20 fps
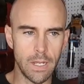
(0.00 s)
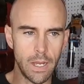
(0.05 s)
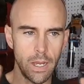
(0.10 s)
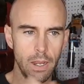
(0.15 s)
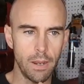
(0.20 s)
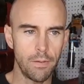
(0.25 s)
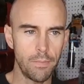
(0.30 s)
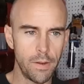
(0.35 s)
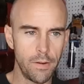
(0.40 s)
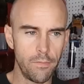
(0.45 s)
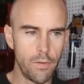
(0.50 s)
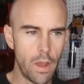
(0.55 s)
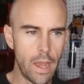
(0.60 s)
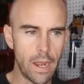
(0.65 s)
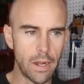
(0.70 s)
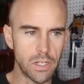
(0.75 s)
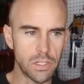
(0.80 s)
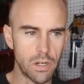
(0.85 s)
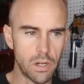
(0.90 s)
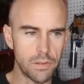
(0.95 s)
I don't even know
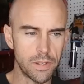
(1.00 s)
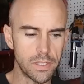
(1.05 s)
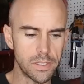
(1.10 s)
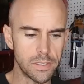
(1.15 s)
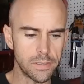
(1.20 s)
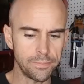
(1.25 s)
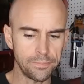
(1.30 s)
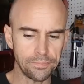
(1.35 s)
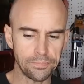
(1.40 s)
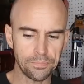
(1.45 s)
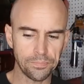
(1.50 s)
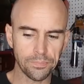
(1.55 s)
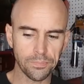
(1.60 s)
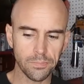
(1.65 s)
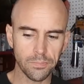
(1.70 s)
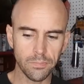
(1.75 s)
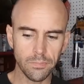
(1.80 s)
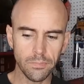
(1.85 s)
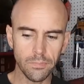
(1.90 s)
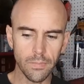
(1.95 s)
how to start this.
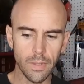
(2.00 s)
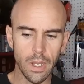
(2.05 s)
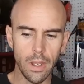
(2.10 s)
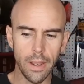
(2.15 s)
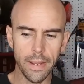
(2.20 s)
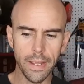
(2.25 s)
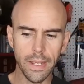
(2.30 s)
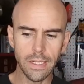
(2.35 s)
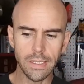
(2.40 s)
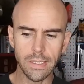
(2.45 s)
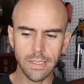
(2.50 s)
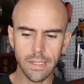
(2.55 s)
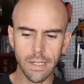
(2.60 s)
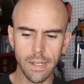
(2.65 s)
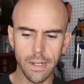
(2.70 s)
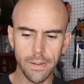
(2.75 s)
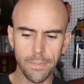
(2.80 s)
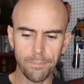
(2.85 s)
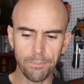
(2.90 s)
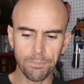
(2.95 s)
I guess
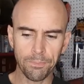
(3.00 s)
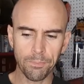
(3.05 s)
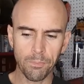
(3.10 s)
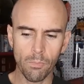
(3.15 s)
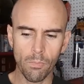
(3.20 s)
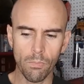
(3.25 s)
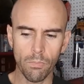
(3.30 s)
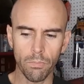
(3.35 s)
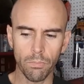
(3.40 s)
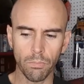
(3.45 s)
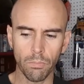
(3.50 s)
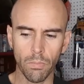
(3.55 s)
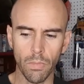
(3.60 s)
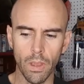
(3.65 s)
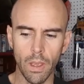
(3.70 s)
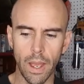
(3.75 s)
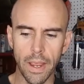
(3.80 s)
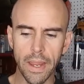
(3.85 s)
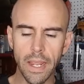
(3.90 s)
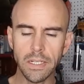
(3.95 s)

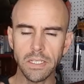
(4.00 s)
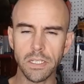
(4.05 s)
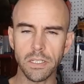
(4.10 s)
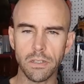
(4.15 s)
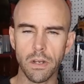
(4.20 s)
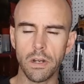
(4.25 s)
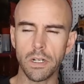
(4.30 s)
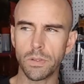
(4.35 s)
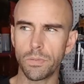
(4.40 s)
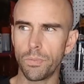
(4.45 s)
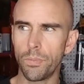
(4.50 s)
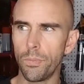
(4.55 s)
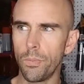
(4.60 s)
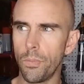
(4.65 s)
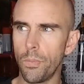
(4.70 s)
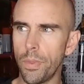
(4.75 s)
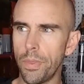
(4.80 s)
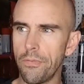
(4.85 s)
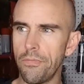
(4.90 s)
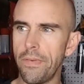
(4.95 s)
it starts
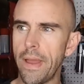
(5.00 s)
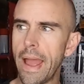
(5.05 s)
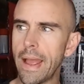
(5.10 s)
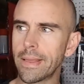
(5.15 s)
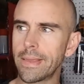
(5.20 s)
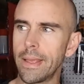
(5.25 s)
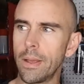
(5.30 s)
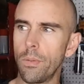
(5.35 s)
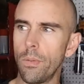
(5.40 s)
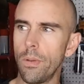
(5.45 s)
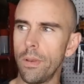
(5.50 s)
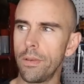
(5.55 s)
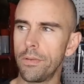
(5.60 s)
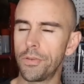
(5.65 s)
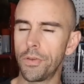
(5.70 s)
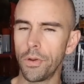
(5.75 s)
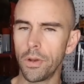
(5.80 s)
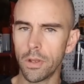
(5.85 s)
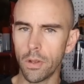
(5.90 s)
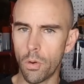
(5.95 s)
with the fact that
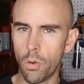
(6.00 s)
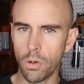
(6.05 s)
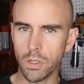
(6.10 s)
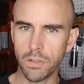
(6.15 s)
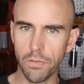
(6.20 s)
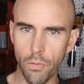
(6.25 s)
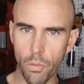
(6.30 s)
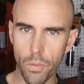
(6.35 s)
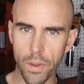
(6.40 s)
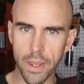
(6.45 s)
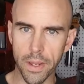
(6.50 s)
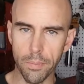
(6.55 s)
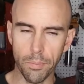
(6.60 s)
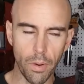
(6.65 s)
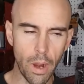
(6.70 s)
during the course of a week,